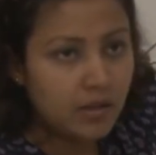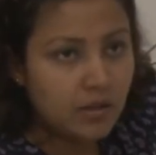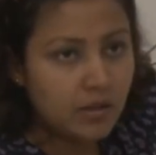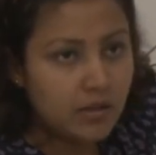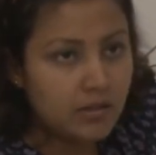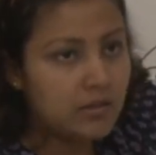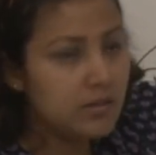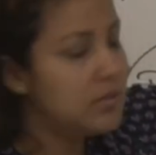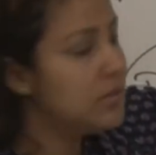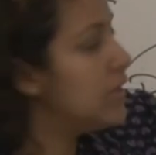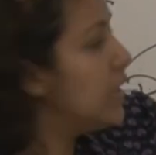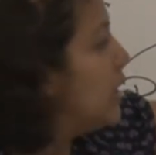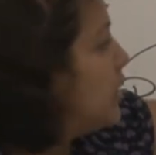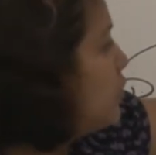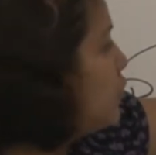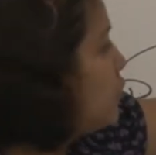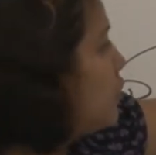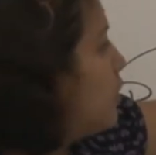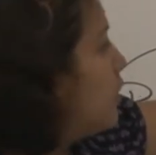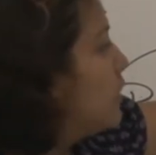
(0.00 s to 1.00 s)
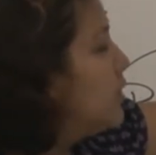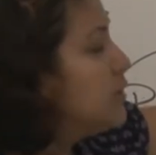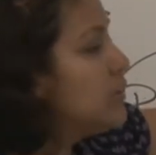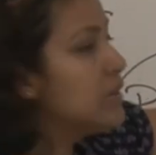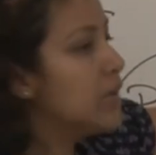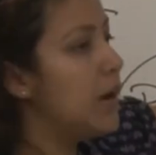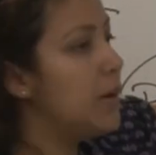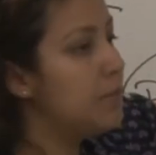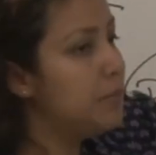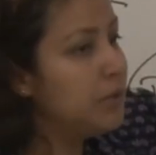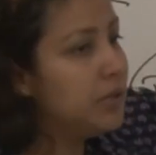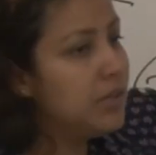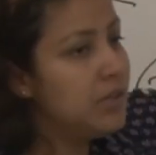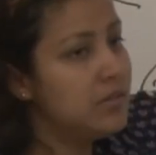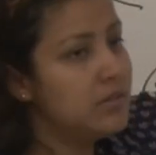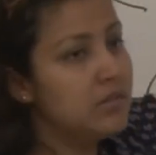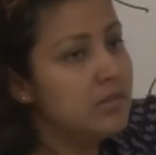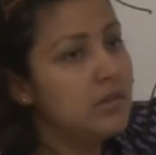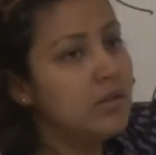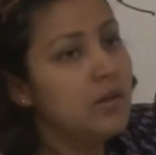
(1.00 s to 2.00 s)
it is the insurance
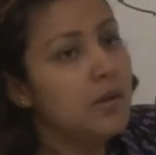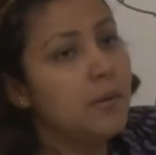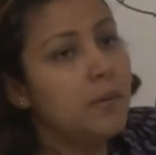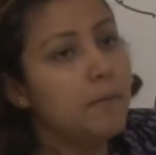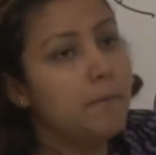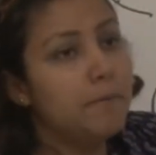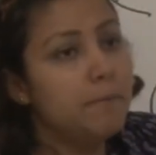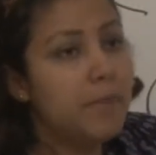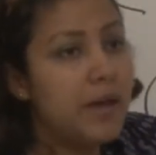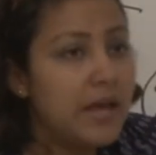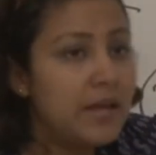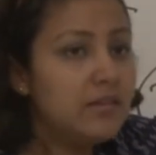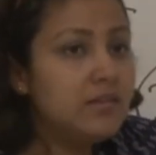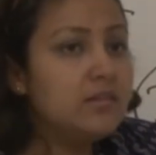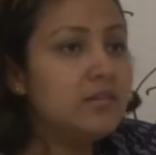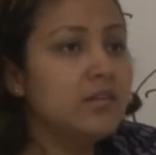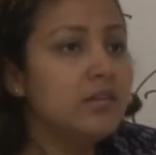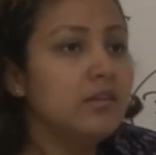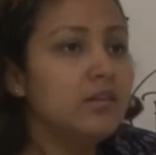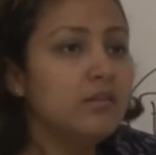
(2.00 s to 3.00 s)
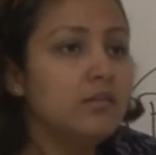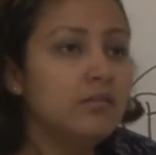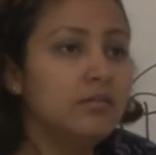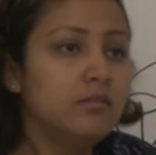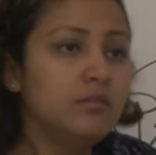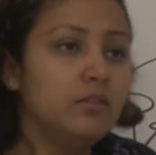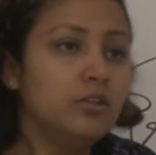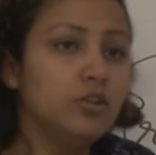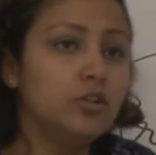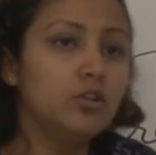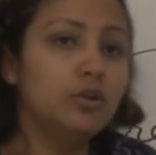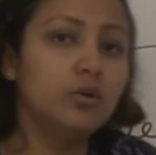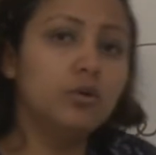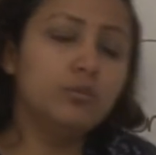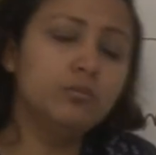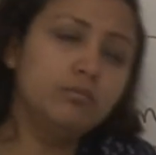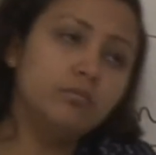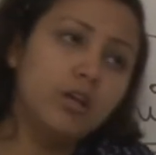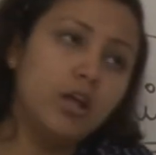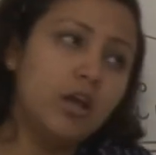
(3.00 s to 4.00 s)
company's best, you
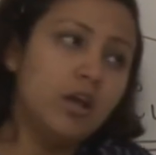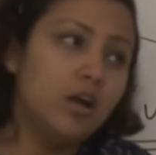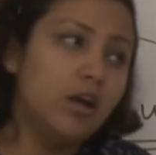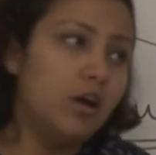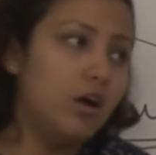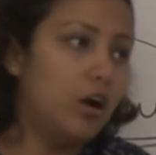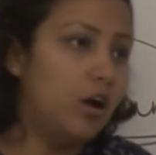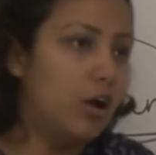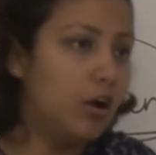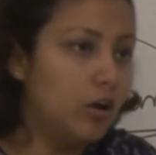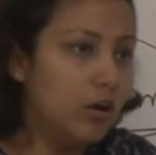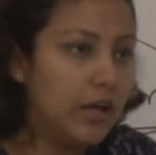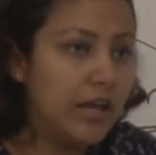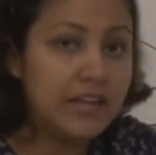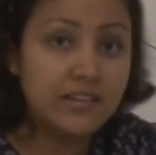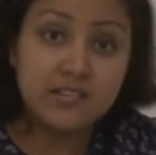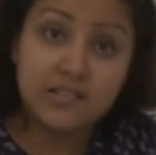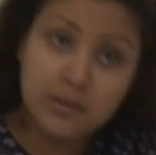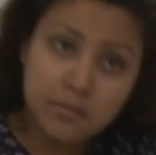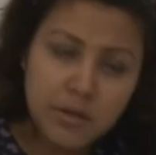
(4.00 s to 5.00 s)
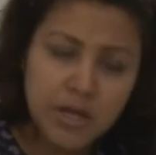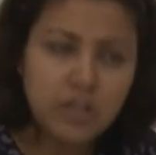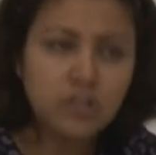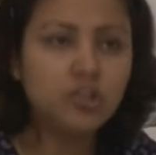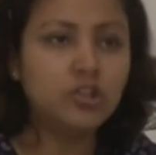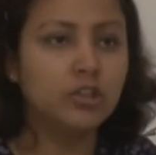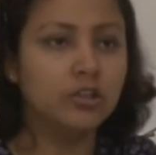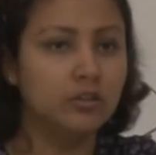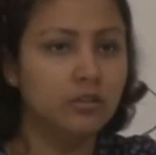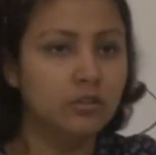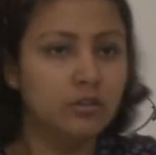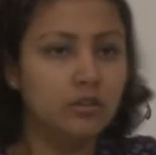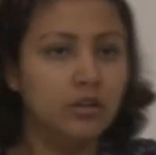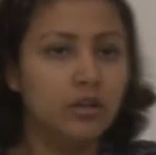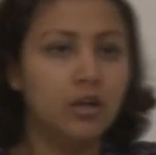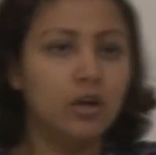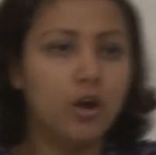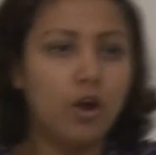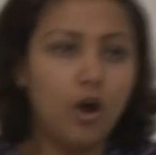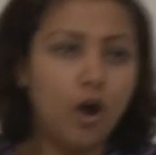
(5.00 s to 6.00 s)
know, uh, estimation
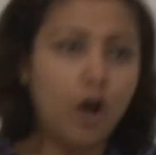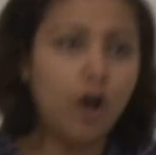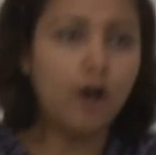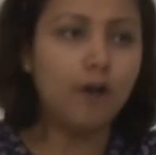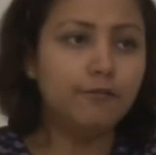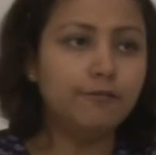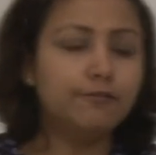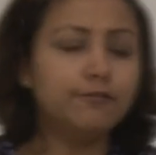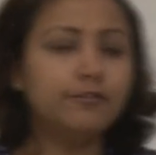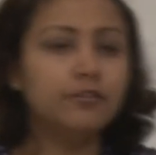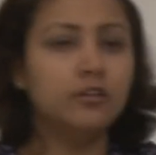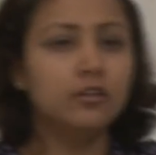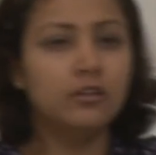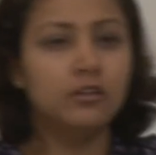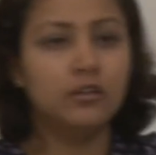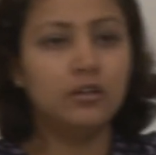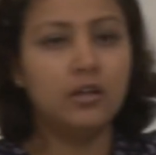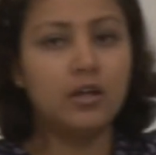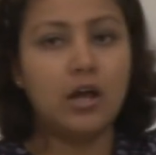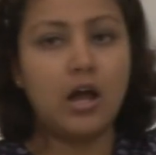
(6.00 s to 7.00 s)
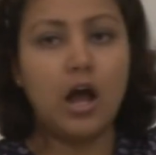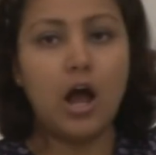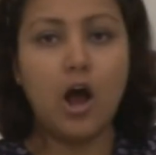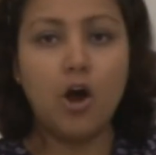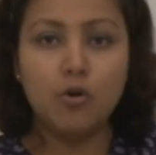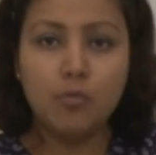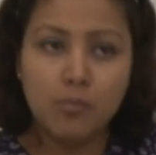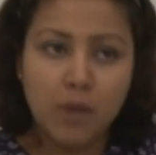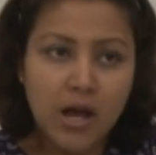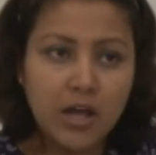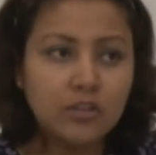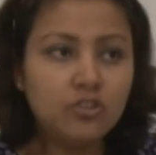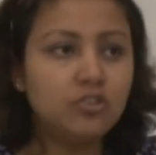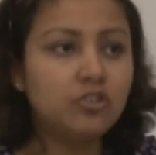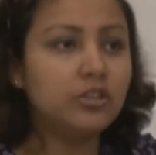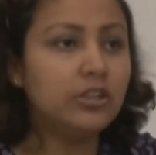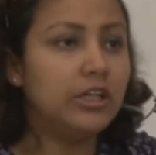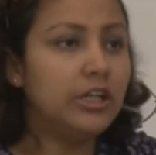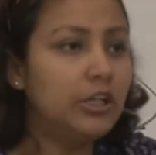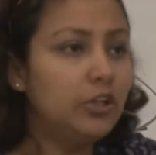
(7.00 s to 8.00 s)
of how
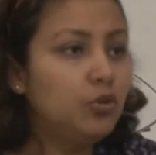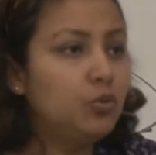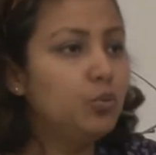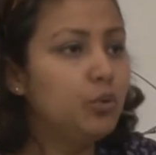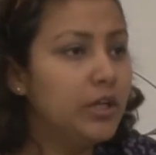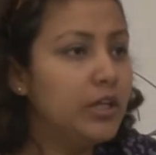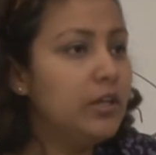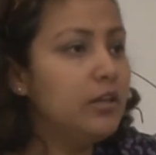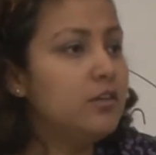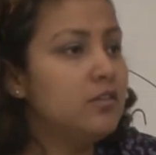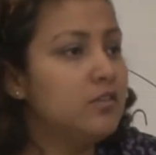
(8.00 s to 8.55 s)
much it will